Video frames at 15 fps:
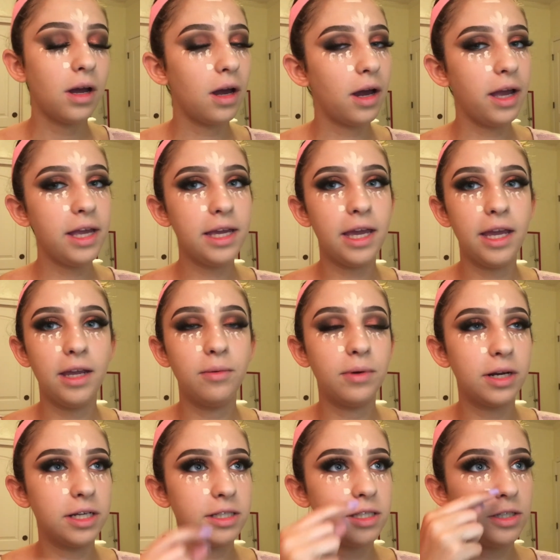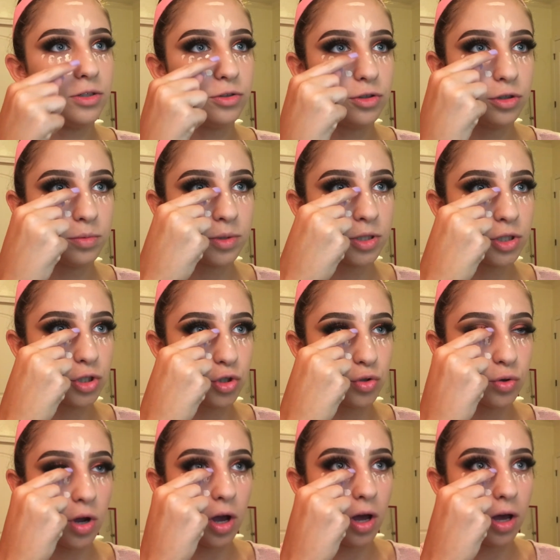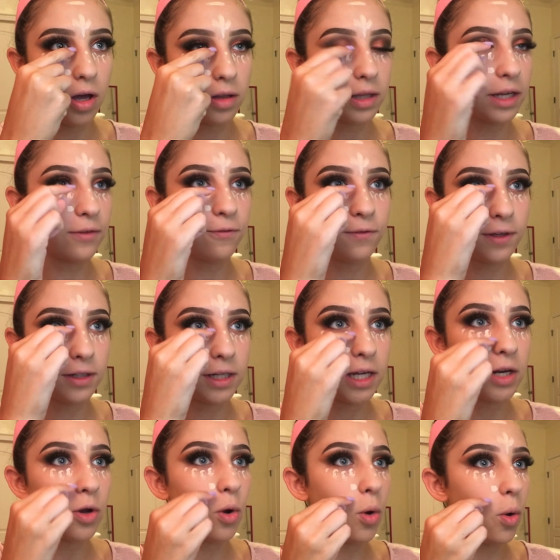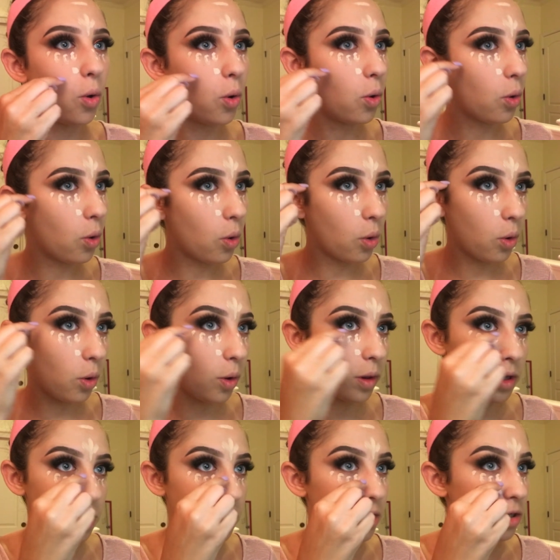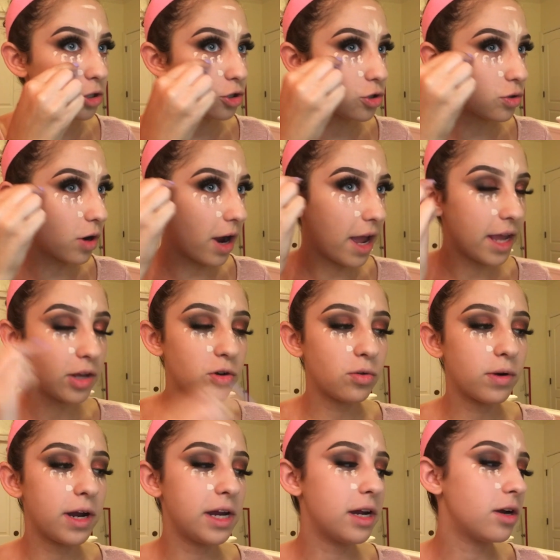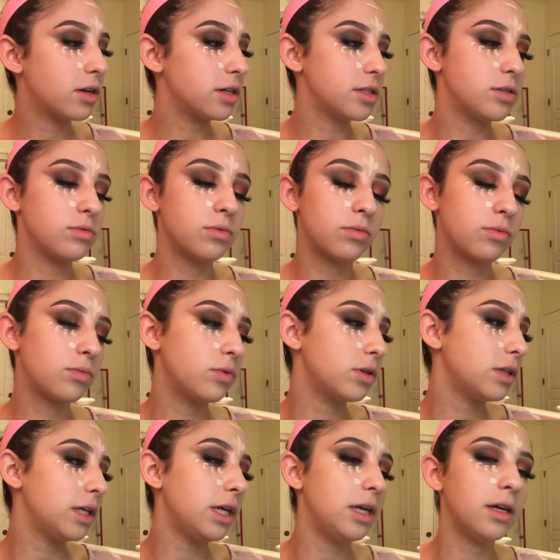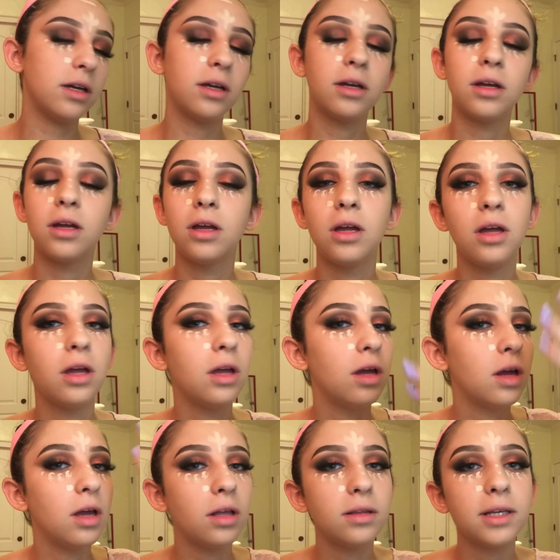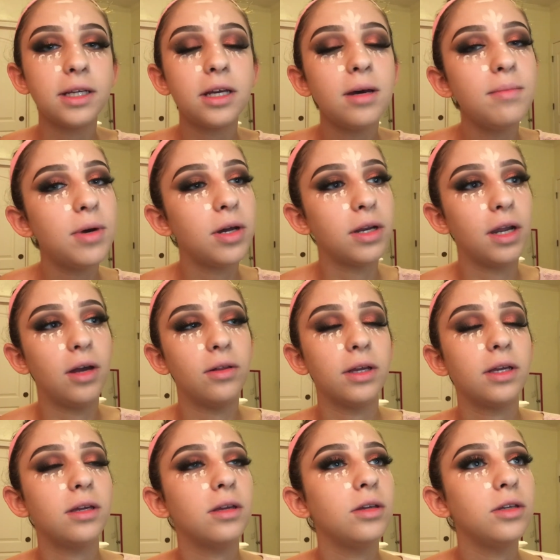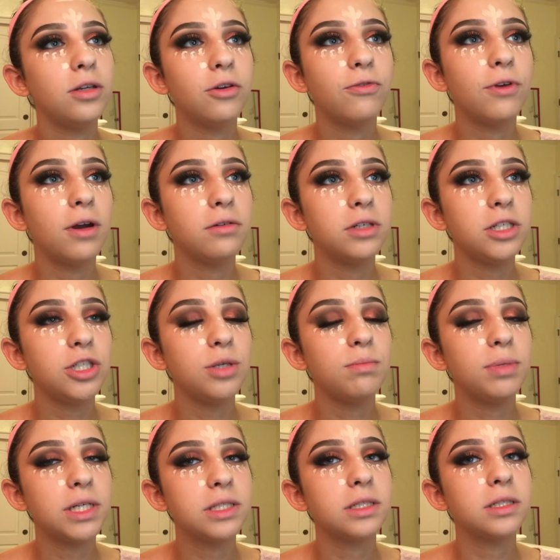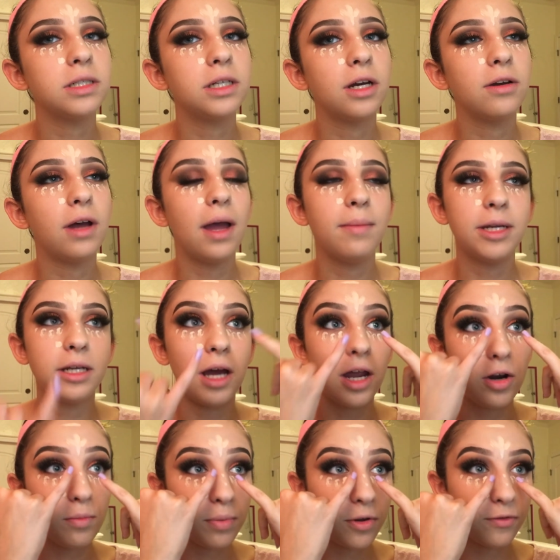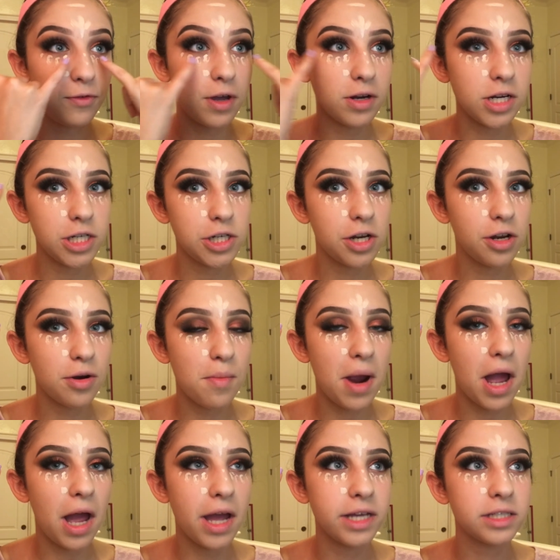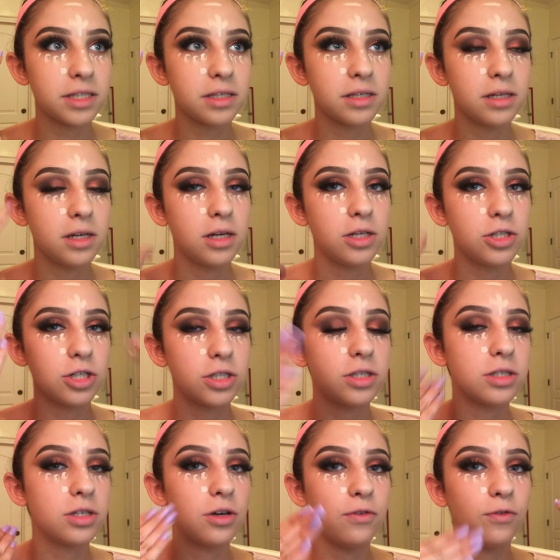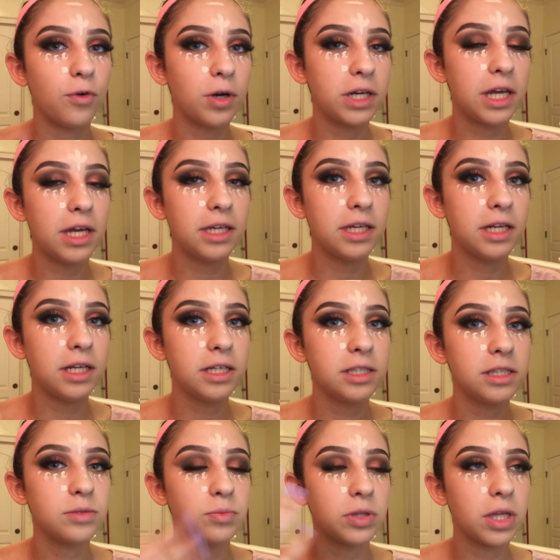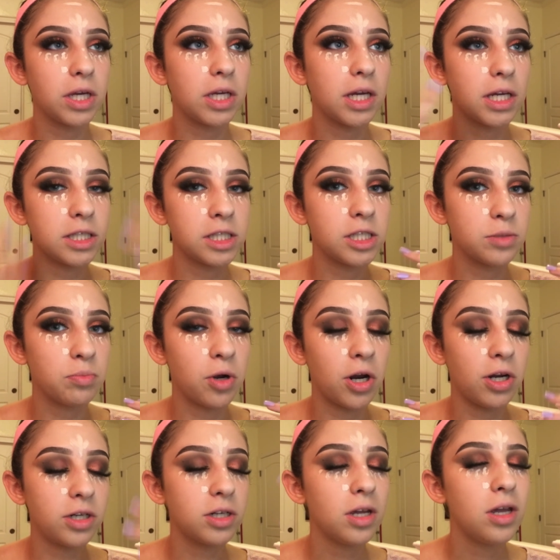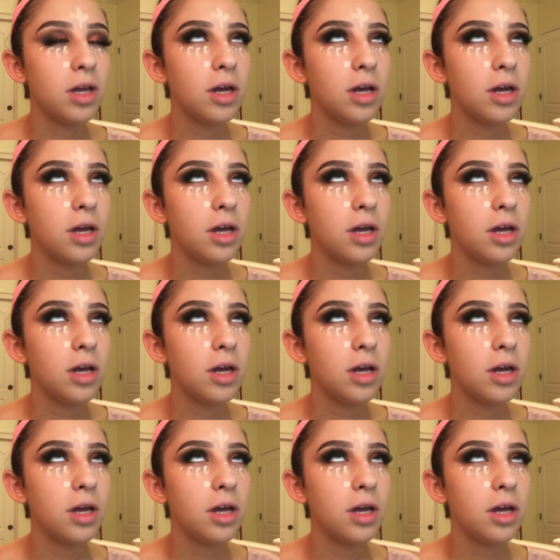I hate when I see YouTubers draw, like, fill in a whole triangle right here, because really, like, come on now. Like, your foundation basically I don't put foundation under my eyes just to avoid cakiness with, like, excess product.